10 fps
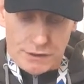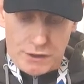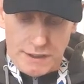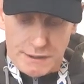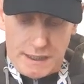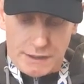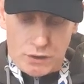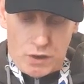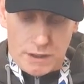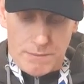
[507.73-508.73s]
Does this
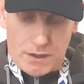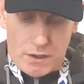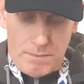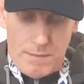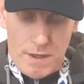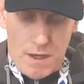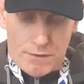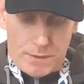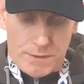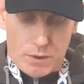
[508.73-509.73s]
document come
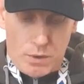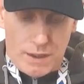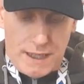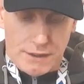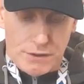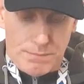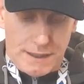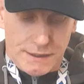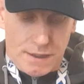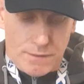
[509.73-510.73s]
from the court, issued by
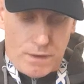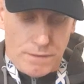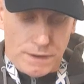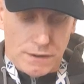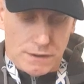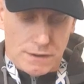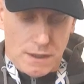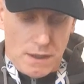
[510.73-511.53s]
sheriff officers,